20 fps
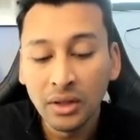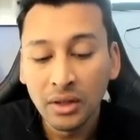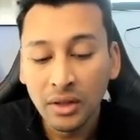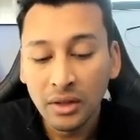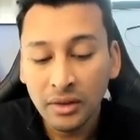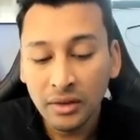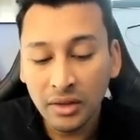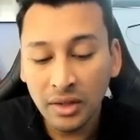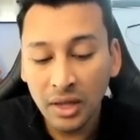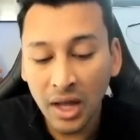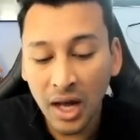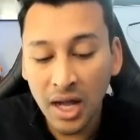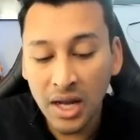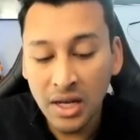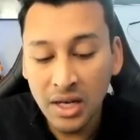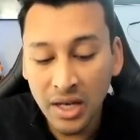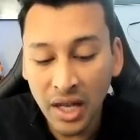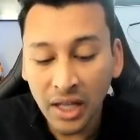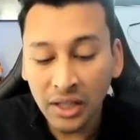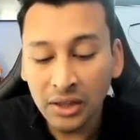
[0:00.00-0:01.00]
see
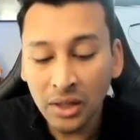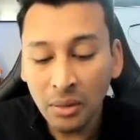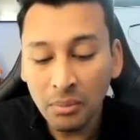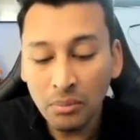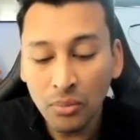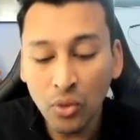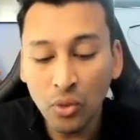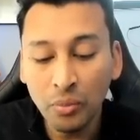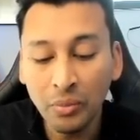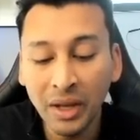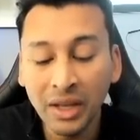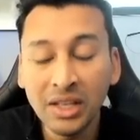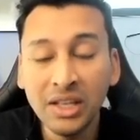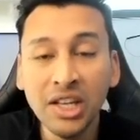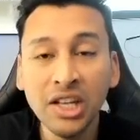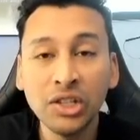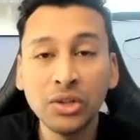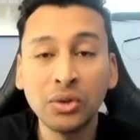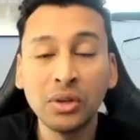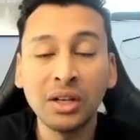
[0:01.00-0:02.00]
another movement
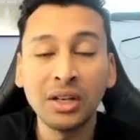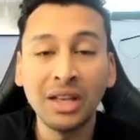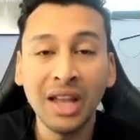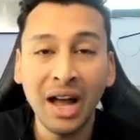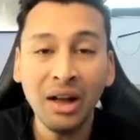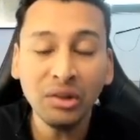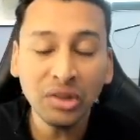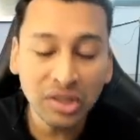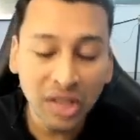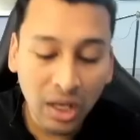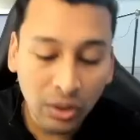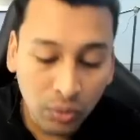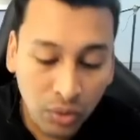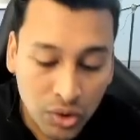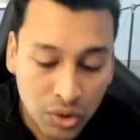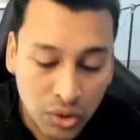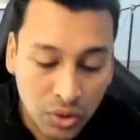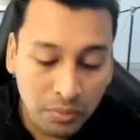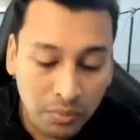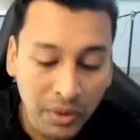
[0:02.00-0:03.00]
here to the downside,
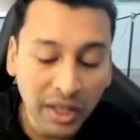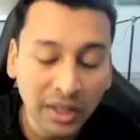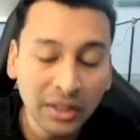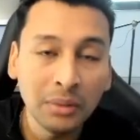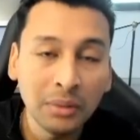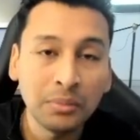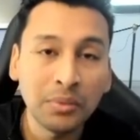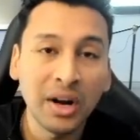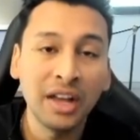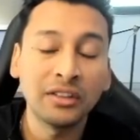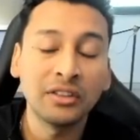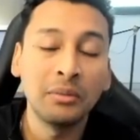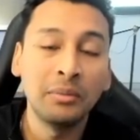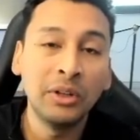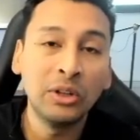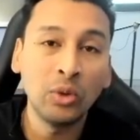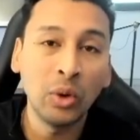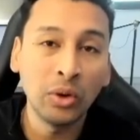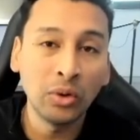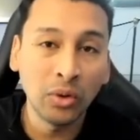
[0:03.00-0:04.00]
which could bring the price of
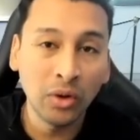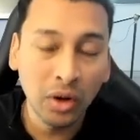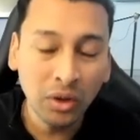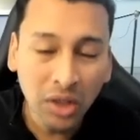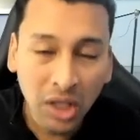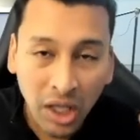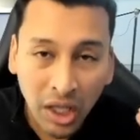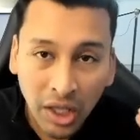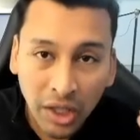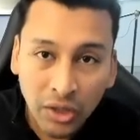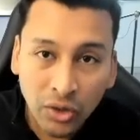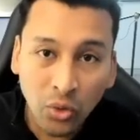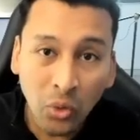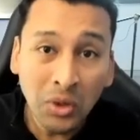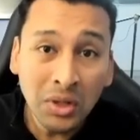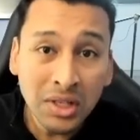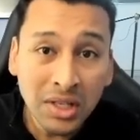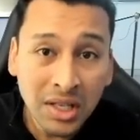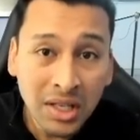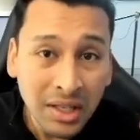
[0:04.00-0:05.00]
Bitcoin around
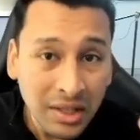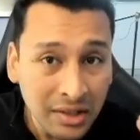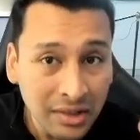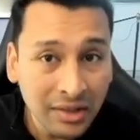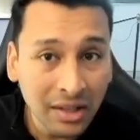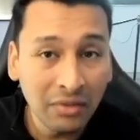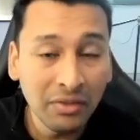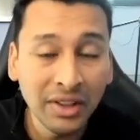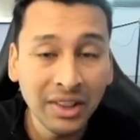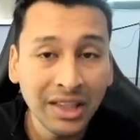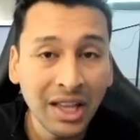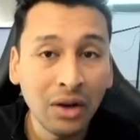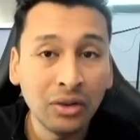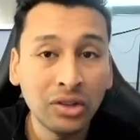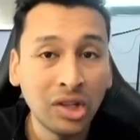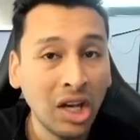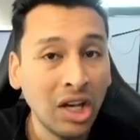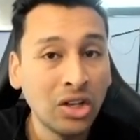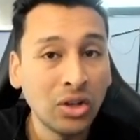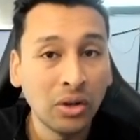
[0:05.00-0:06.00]

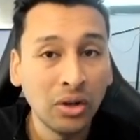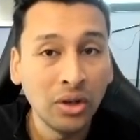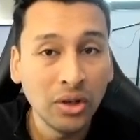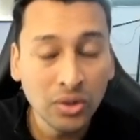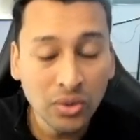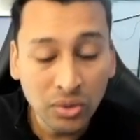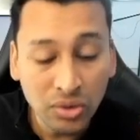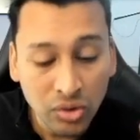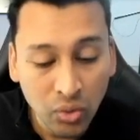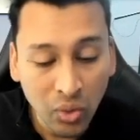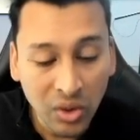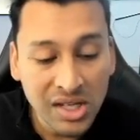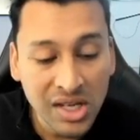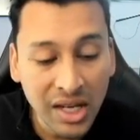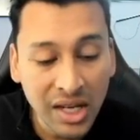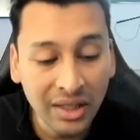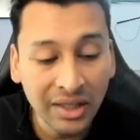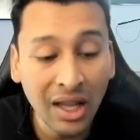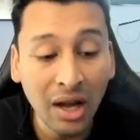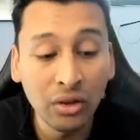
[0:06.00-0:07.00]
27,800 to
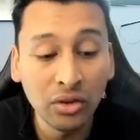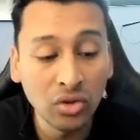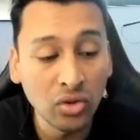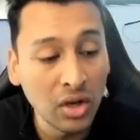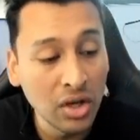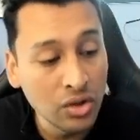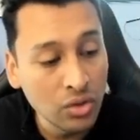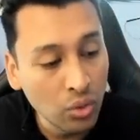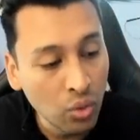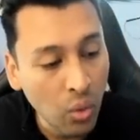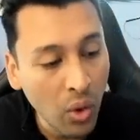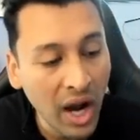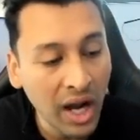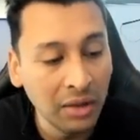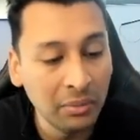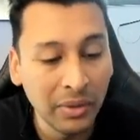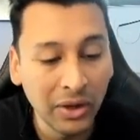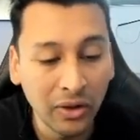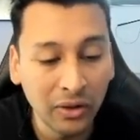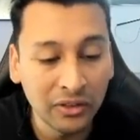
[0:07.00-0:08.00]
28,000 range. Why?
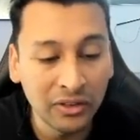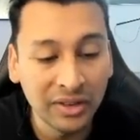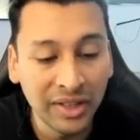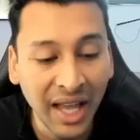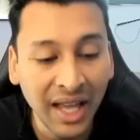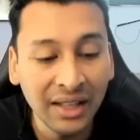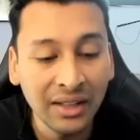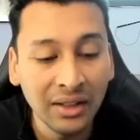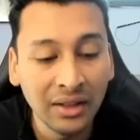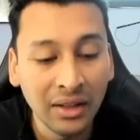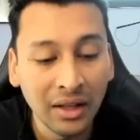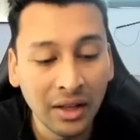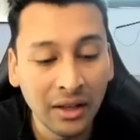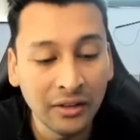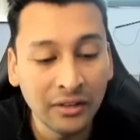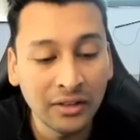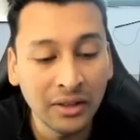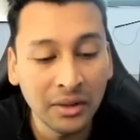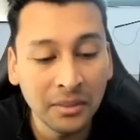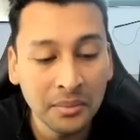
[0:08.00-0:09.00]
Because that
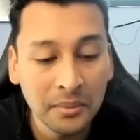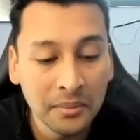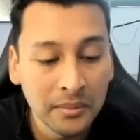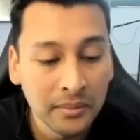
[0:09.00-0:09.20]
is the